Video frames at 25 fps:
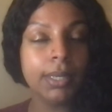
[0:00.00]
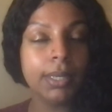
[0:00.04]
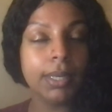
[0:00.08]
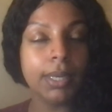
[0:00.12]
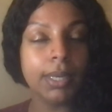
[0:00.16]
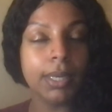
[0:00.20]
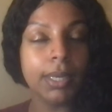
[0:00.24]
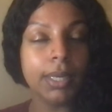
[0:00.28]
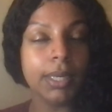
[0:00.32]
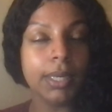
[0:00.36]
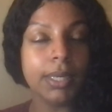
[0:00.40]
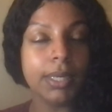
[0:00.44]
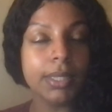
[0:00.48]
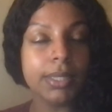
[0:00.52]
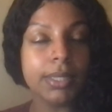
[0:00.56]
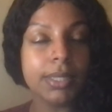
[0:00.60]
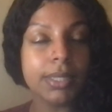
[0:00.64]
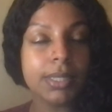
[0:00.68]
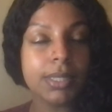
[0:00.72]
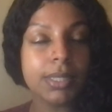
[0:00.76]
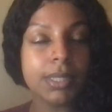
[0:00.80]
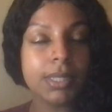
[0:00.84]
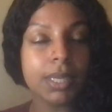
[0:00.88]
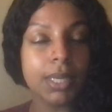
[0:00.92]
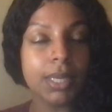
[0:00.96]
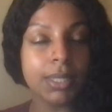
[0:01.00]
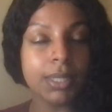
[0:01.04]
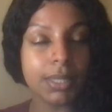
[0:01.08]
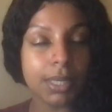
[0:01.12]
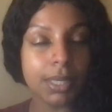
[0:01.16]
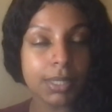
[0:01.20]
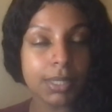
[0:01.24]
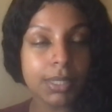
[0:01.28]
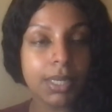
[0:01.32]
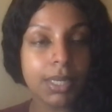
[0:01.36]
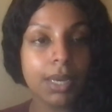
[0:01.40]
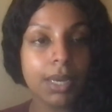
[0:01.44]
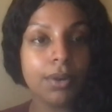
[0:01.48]
is it
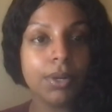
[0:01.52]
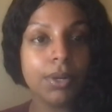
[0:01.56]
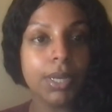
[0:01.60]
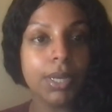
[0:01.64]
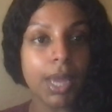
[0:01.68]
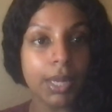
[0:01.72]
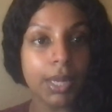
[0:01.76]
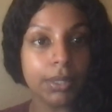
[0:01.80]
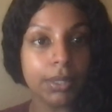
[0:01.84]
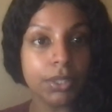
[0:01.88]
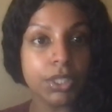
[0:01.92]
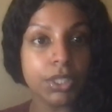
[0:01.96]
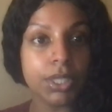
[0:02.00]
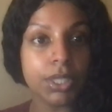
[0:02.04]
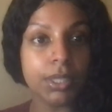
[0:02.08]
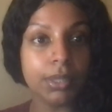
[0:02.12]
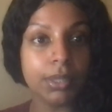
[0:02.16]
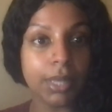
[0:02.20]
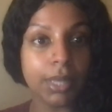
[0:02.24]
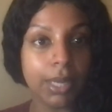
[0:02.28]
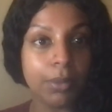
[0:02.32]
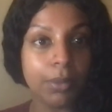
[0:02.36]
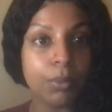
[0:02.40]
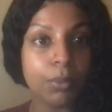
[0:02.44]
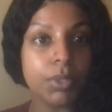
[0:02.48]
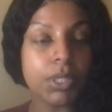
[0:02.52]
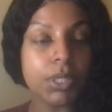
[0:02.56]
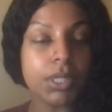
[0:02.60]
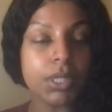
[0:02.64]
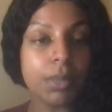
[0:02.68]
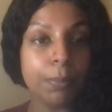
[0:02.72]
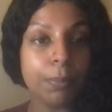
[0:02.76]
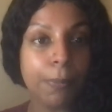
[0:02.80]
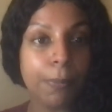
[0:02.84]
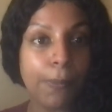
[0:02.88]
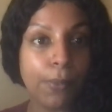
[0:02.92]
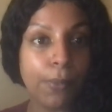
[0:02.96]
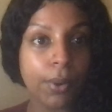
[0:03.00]
does carry energy, and language is
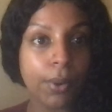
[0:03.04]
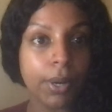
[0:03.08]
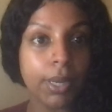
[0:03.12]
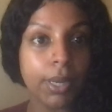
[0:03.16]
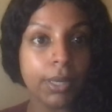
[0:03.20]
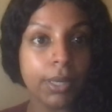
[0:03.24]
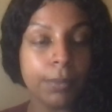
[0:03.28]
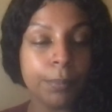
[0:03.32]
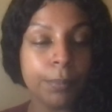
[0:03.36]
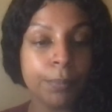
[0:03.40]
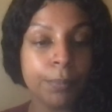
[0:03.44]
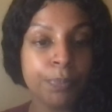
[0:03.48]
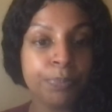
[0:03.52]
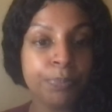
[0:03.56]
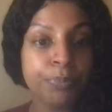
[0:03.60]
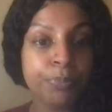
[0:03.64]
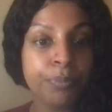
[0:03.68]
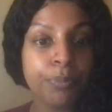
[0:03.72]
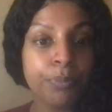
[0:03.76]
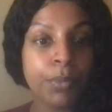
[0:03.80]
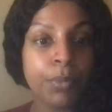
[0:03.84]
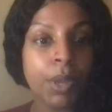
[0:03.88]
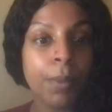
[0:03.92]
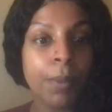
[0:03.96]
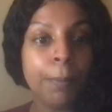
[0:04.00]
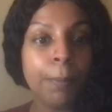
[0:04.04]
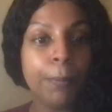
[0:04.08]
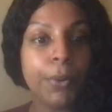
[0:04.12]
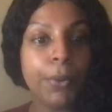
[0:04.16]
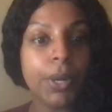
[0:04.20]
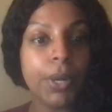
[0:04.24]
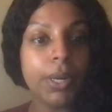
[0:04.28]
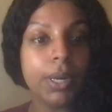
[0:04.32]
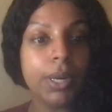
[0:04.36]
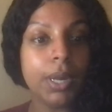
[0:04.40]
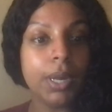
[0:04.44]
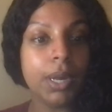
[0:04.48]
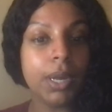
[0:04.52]
important.
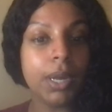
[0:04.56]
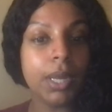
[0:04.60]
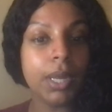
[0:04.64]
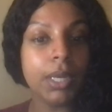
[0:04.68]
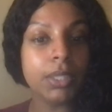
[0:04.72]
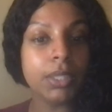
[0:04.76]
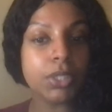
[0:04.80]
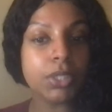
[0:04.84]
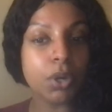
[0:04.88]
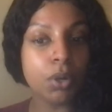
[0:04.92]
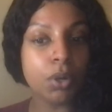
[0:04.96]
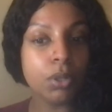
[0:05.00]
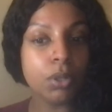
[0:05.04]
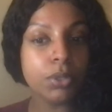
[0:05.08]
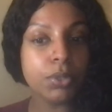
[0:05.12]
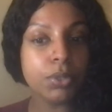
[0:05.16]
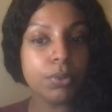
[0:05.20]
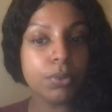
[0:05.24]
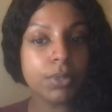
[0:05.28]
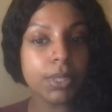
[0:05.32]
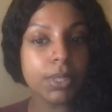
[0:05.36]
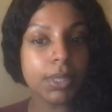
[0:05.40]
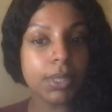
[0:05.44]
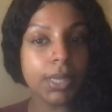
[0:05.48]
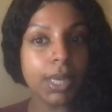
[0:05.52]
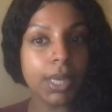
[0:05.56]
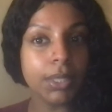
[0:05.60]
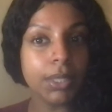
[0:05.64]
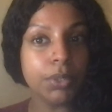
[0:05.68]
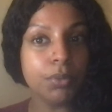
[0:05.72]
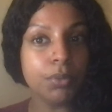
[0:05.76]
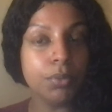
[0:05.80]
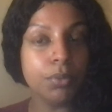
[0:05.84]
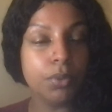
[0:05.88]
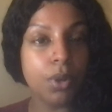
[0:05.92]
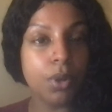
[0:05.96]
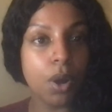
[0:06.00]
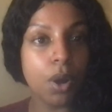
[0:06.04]
But it's also to let you
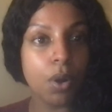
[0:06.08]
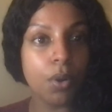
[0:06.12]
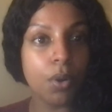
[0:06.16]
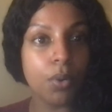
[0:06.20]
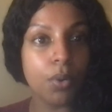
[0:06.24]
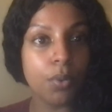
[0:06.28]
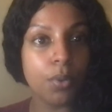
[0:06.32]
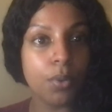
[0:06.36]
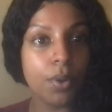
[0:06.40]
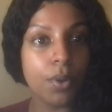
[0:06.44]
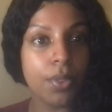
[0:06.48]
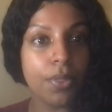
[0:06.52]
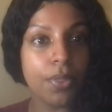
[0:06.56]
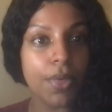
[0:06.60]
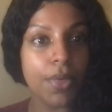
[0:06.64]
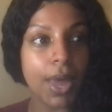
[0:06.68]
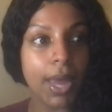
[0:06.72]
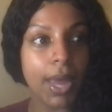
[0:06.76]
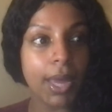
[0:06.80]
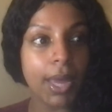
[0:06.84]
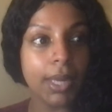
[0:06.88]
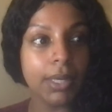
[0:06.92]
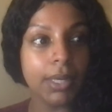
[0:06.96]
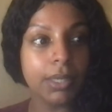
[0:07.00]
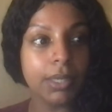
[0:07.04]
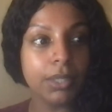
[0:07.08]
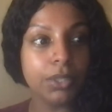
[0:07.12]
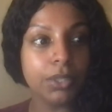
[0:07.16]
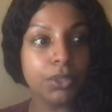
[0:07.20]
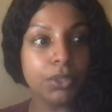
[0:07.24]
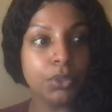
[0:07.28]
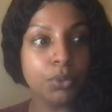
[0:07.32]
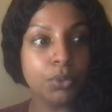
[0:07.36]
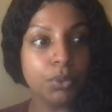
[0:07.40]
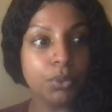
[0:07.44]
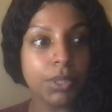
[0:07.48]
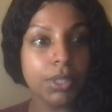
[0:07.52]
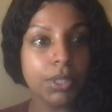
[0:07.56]
know that
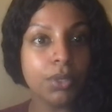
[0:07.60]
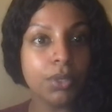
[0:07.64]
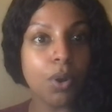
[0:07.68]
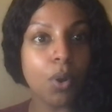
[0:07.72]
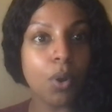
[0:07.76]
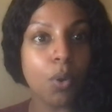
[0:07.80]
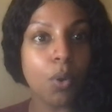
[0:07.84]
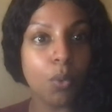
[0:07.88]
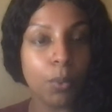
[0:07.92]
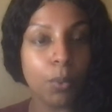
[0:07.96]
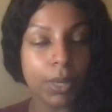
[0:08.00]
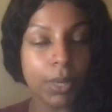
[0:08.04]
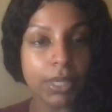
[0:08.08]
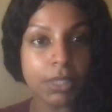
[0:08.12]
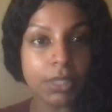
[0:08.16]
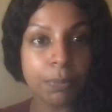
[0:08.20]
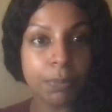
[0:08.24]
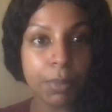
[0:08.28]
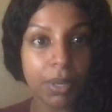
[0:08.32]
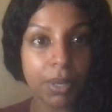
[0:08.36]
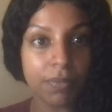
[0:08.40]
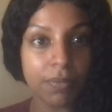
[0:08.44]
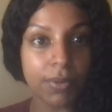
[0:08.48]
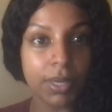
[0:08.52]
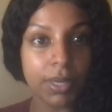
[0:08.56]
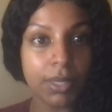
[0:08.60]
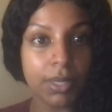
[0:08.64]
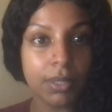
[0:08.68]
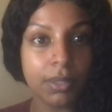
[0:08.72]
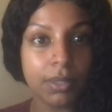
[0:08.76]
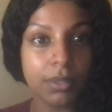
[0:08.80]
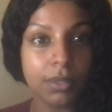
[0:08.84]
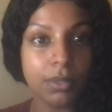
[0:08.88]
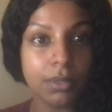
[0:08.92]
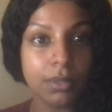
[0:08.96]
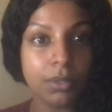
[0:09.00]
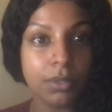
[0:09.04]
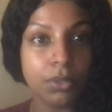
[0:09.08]
you can always pivot.
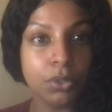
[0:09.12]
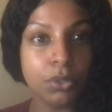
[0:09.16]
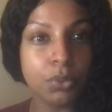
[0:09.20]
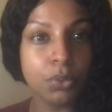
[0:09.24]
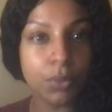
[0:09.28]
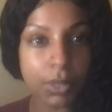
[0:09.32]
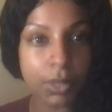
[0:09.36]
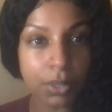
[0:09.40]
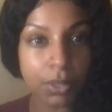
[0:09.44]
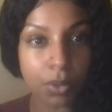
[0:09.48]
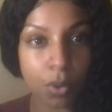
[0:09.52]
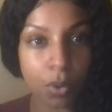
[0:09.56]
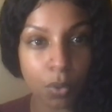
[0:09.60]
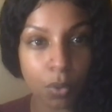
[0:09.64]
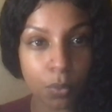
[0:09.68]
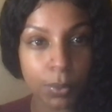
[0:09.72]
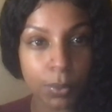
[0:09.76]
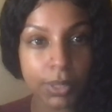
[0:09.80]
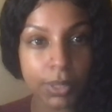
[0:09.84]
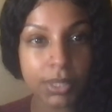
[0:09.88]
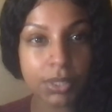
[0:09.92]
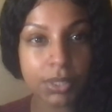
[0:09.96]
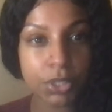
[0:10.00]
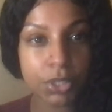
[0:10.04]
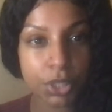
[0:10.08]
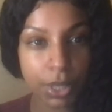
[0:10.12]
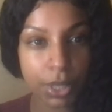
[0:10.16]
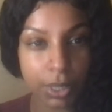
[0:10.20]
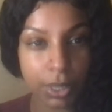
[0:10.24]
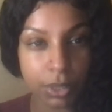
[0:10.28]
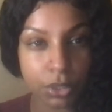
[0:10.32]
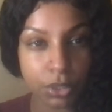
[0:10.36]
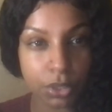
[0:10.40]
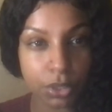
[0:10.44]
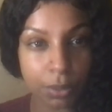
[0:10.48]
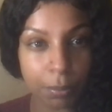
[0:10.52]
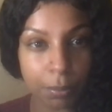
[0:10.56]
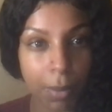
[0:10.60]
You can always
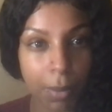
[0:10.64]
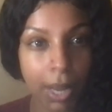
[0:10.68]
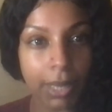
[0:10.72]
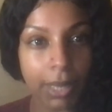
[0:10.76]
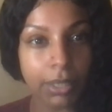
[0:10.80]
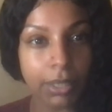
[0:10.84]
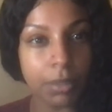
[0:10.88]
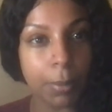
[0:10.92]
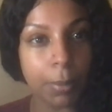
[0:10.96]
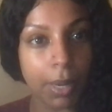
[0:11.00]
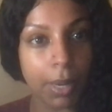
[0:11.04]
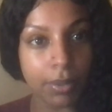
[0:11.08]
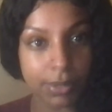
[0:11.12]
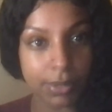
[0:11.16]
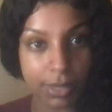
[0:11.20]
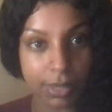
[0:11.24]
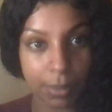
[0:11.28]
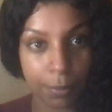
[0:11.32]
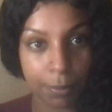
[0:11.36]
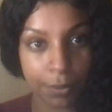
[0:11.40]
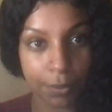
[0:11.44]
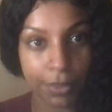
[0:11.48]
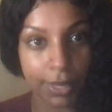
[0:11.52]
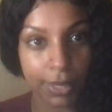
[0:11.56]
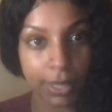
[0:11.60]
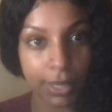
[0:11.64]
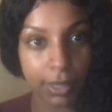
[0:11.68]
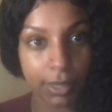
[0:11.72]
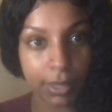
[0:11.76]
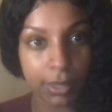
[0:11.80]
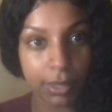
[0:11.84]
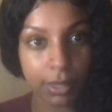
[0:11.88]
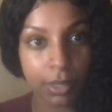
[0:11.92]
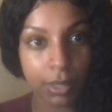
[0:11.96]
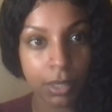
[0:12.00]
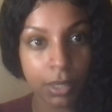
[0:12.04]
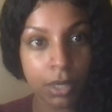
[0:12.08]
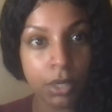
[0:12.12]
change your mind about something.
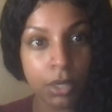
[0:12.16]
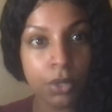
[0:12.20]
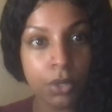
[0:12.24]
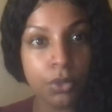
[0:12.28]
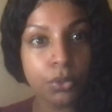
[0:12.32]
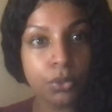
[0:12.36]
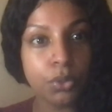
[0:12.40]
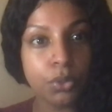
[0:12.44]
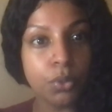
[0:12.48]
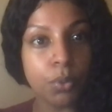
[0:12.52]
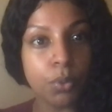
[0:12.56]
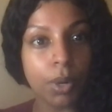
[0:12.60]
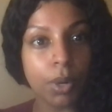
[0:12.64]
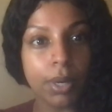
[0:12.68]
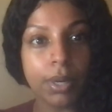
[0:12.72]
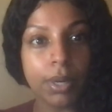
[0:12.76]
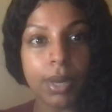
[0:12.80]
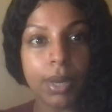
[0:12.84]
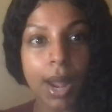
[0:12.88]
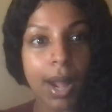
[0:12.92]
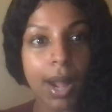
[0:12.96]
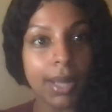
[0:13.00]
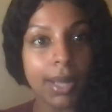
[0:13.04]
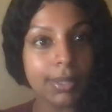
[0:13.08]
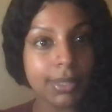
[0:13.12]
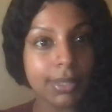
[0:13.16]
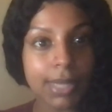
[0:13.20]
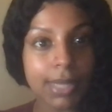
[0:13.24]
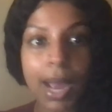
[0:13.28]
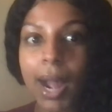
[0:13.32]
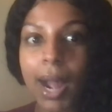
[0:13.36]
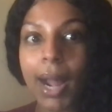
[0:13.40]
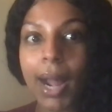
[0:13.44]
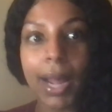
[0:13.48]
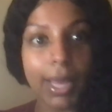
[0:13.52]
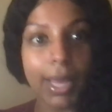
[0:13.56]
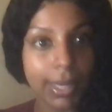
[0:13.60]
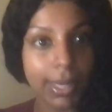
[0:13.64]
You are not
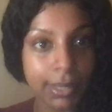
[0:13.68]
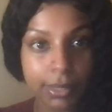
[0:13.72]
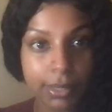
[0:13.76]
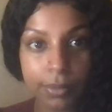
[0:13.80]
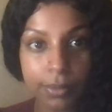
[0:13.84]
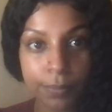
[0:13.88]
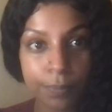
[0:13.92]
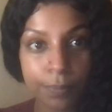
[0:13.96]
tied